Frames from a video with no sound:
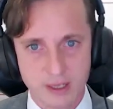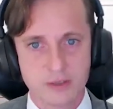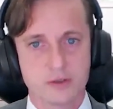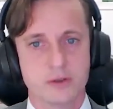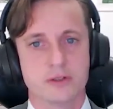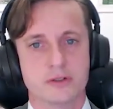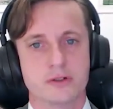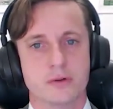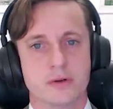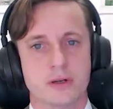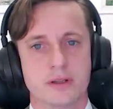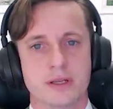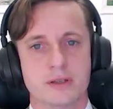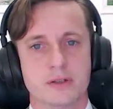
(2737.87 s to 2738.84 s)
to
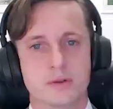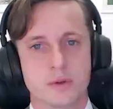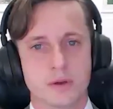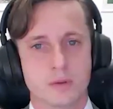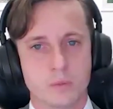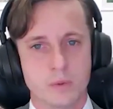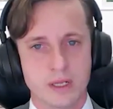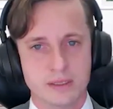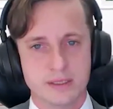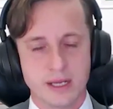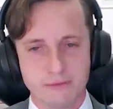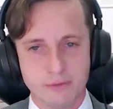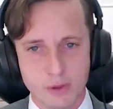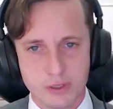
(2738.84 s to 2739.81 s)
ensure that you are well
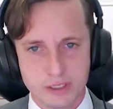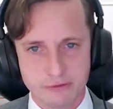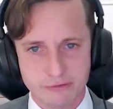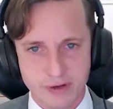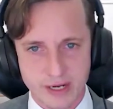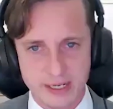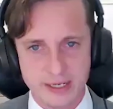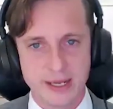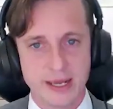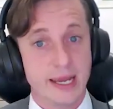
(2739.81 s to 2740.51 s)
diversified,